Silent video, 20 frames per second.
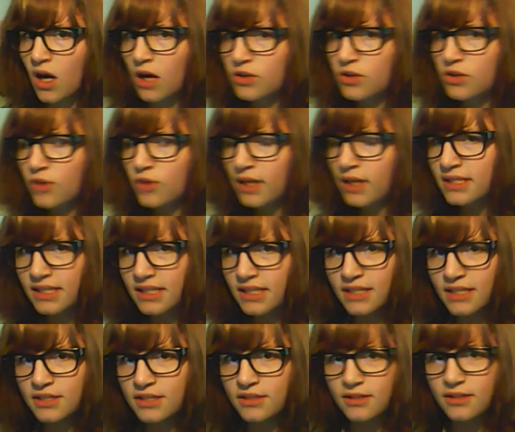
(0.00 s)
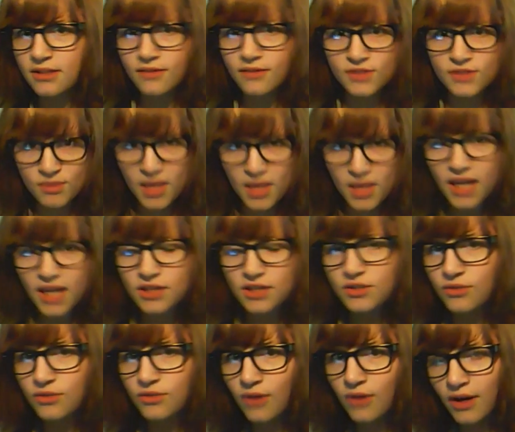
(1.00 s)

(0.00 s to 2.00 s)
a translation of some ancient